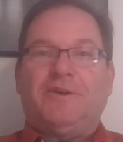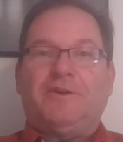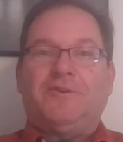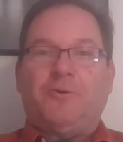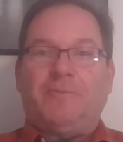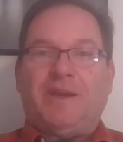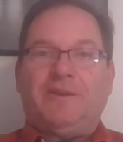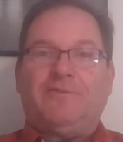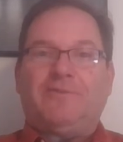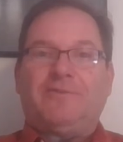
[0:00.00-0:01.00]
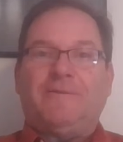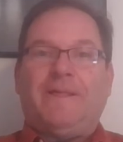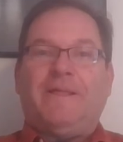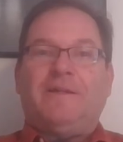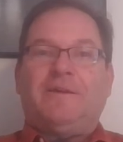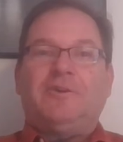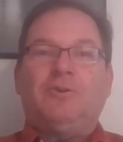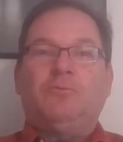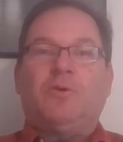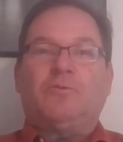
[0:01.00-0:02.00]
domains,
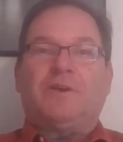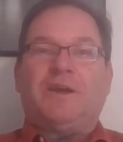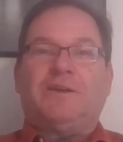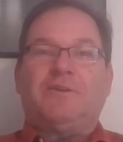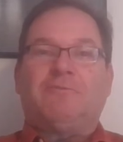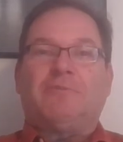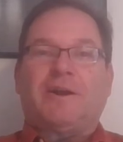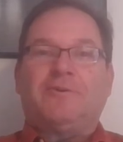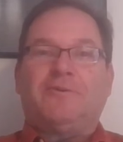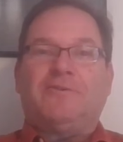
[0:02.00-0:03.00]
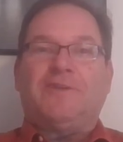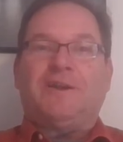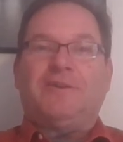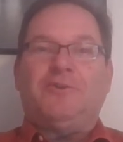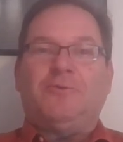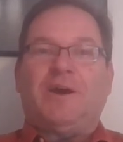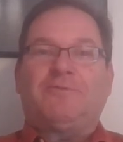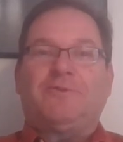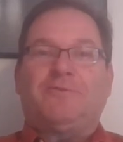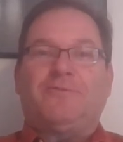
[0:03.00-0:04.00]
you won't get records that you
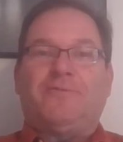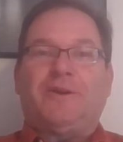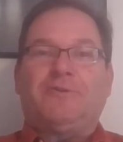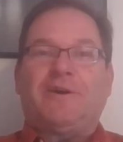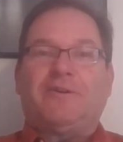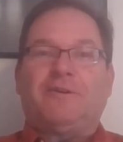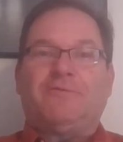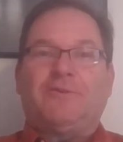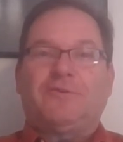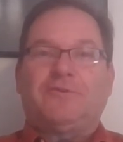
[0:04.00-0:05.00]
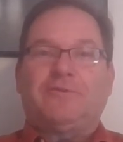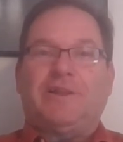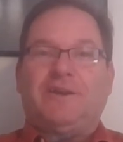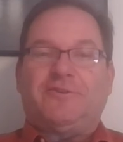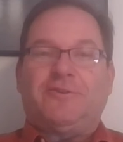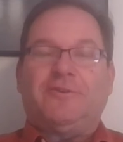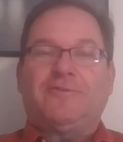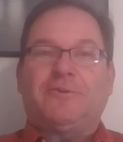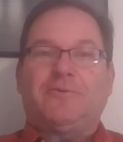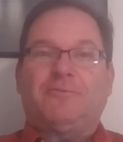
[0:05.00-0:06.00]
have to figure out and filter later.
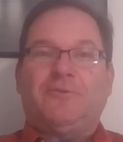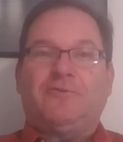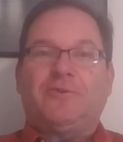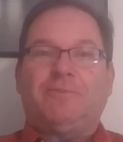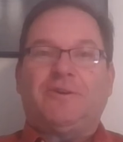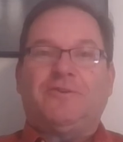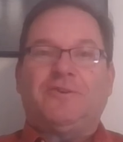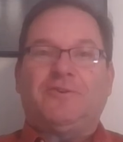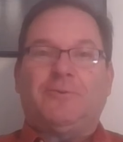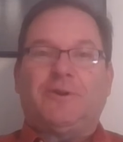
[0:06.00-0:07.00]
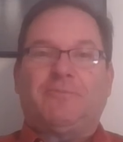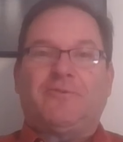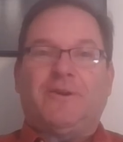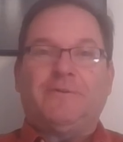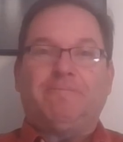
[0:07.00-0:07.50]
So it's usually better to do it up front.